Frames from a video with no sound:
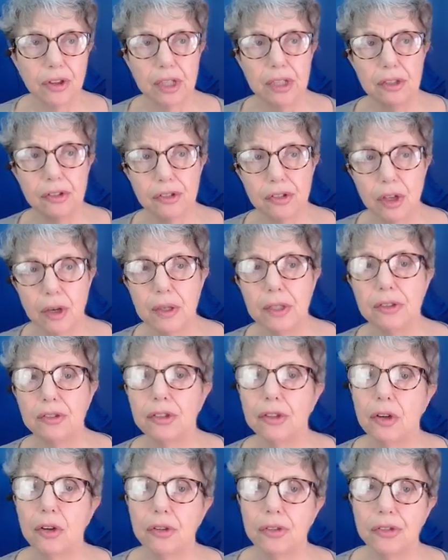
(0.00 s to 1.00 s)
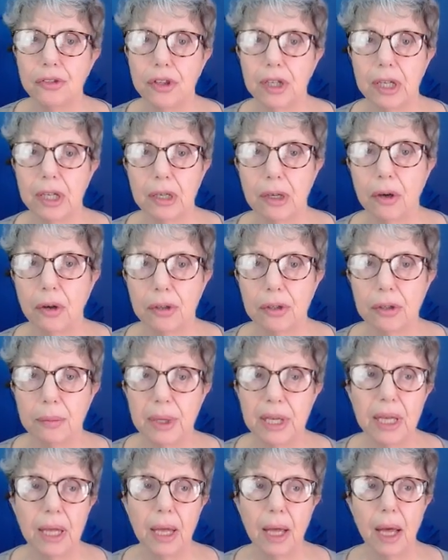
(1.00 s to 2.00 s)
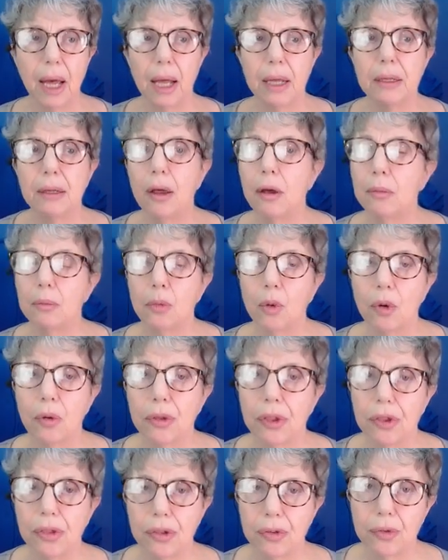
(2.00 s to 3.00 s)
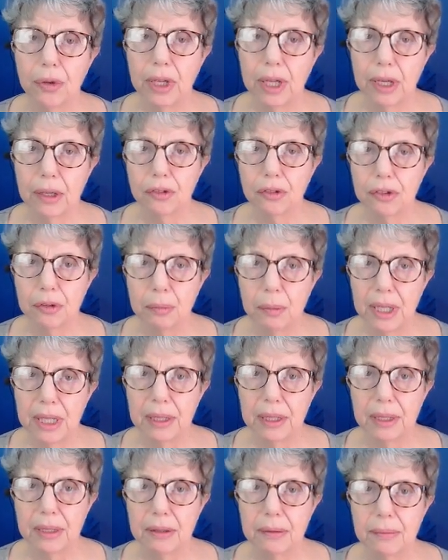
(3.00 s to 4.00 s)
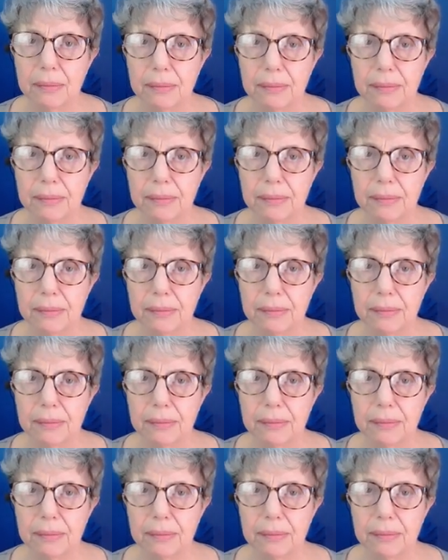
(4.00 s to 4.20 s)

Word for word: then it's going to cost the economy a lot more than 300 million